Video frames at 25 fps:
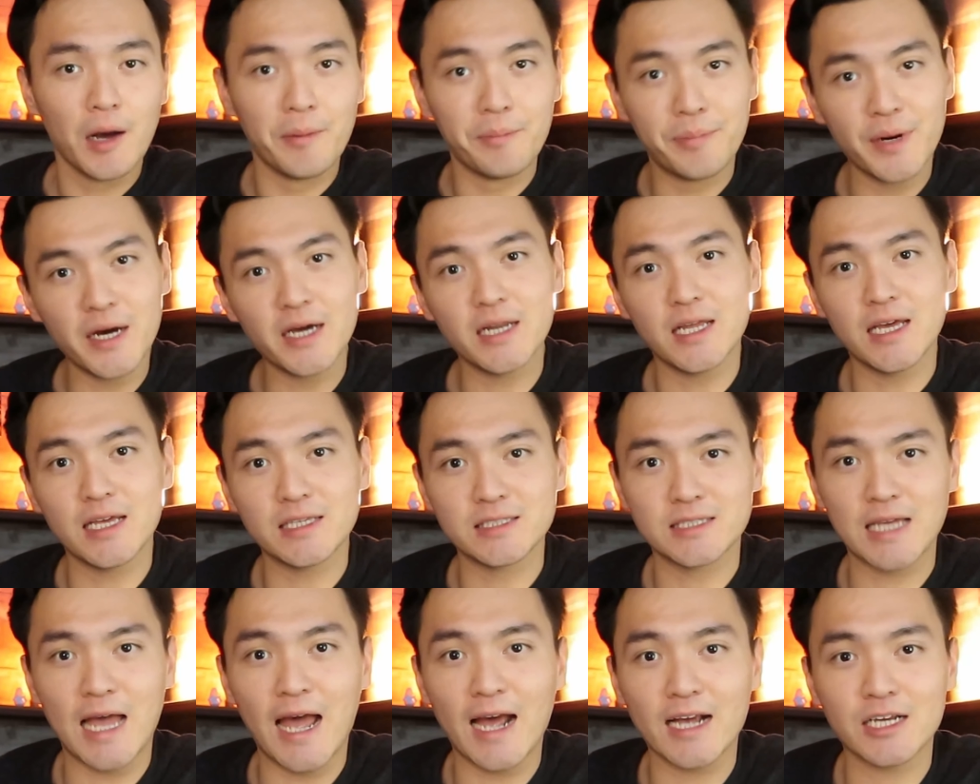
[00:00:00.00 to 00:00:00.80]
but
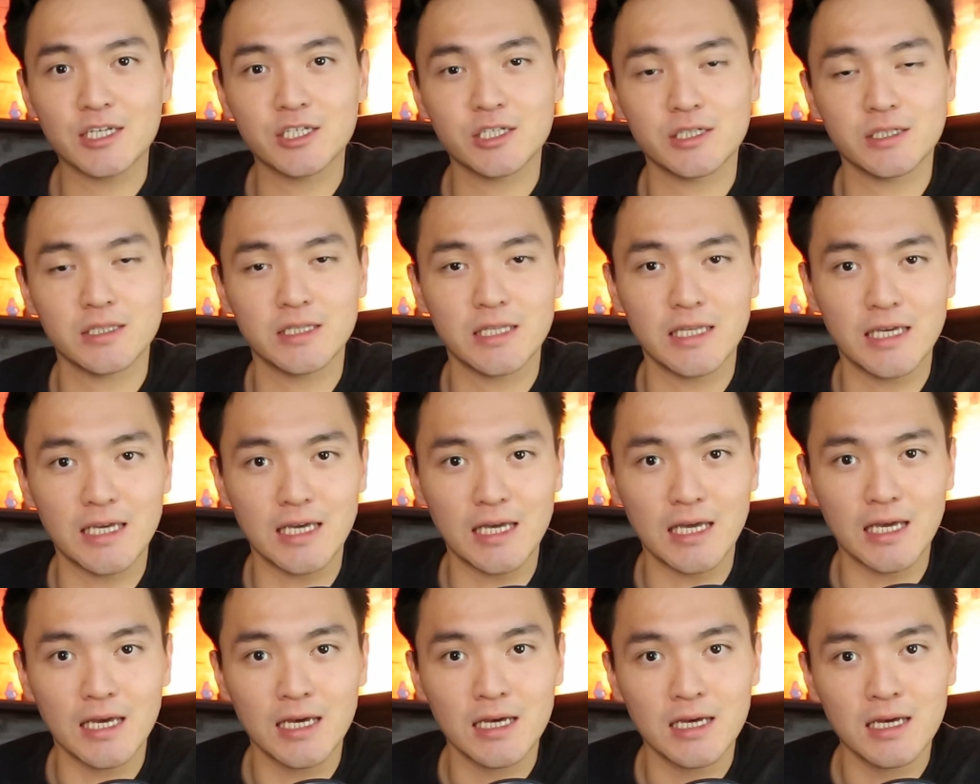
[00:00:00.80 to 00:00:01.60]
it's
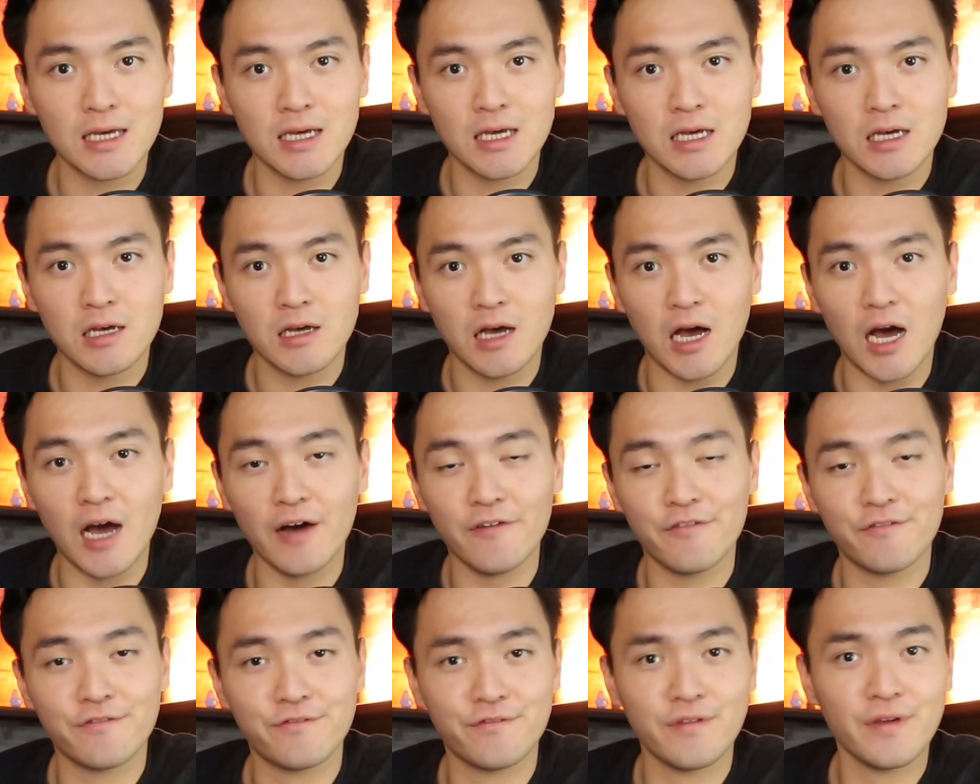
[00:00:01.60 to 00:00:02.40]
actually
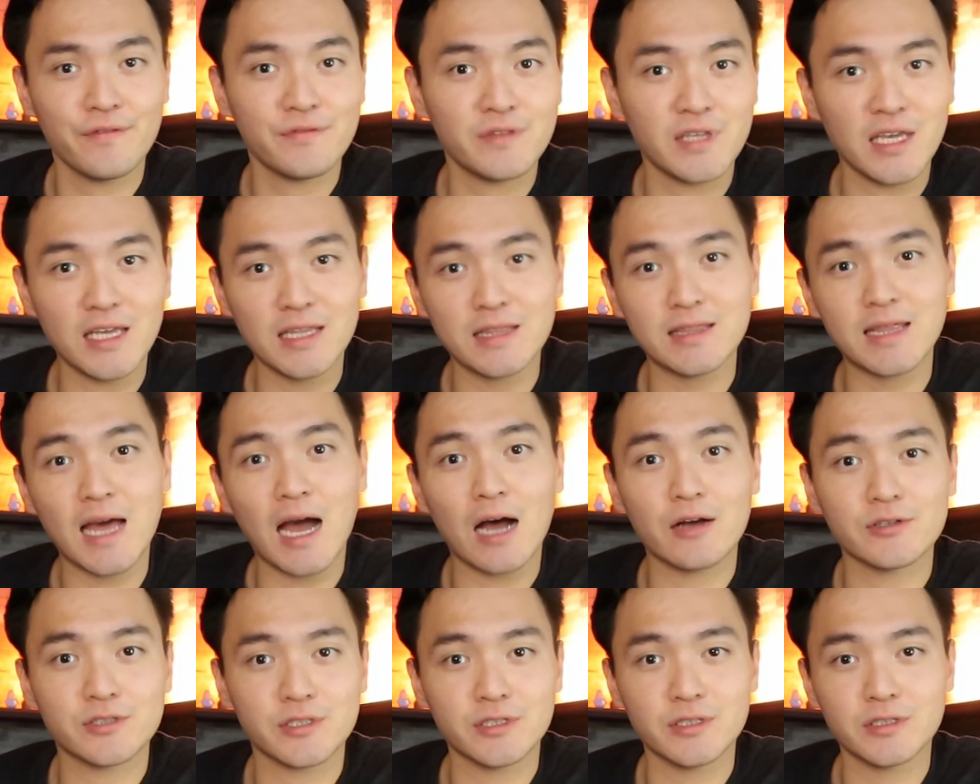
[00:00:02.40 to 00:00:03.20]

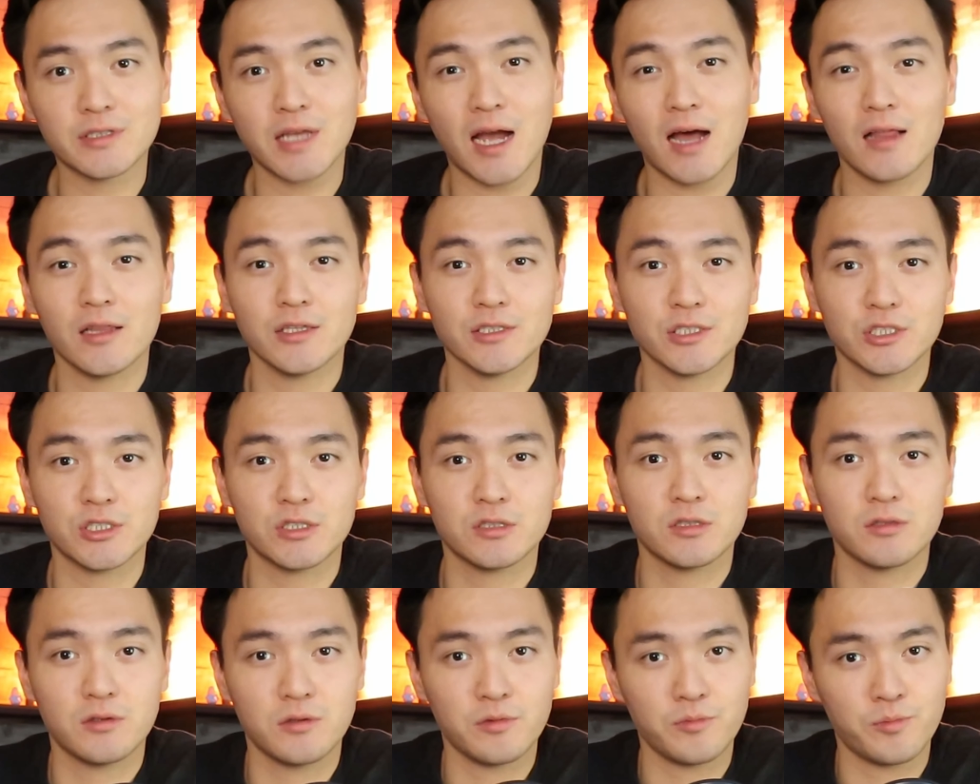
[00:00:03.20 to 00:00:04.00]
$50,000
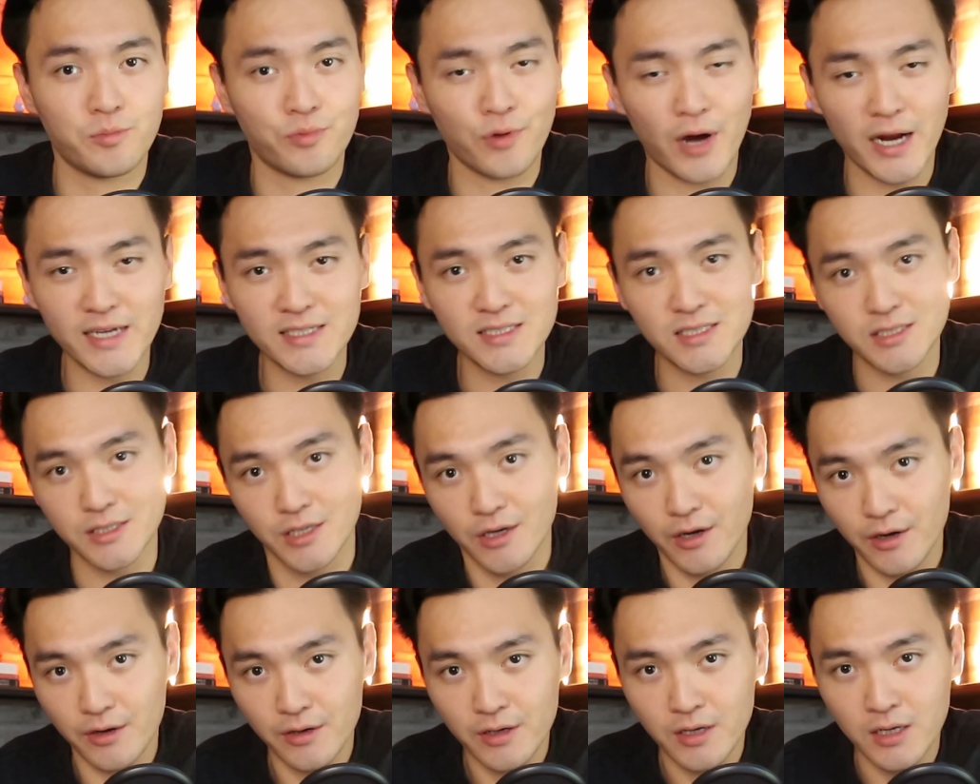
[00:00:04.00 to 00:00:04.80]

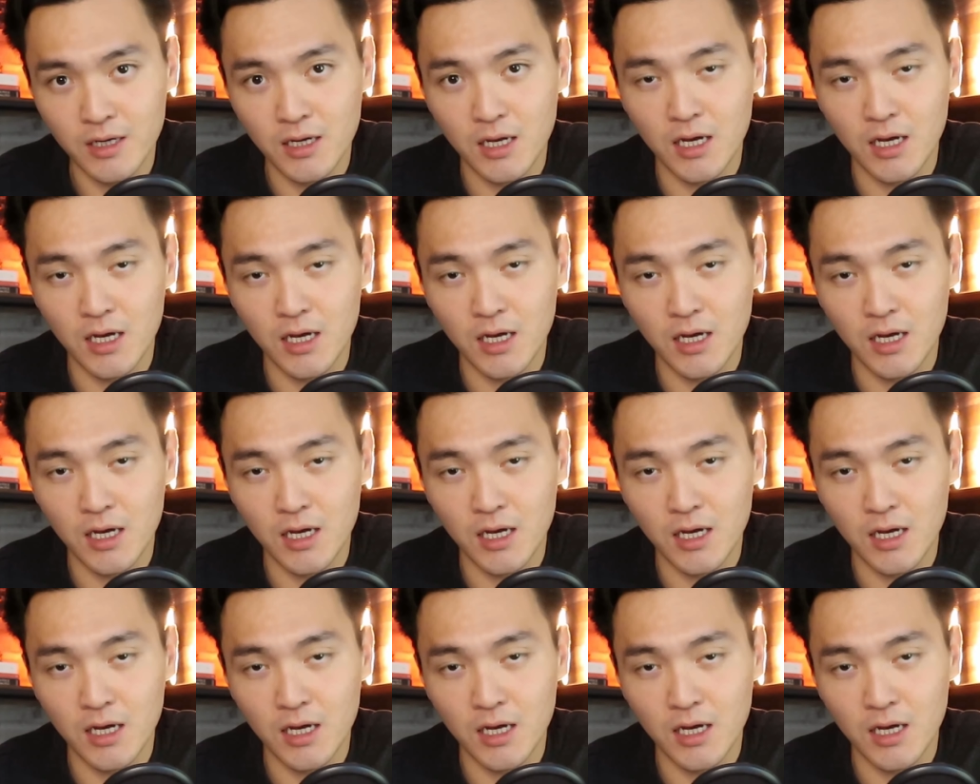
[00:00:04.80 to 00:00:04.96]
pricier,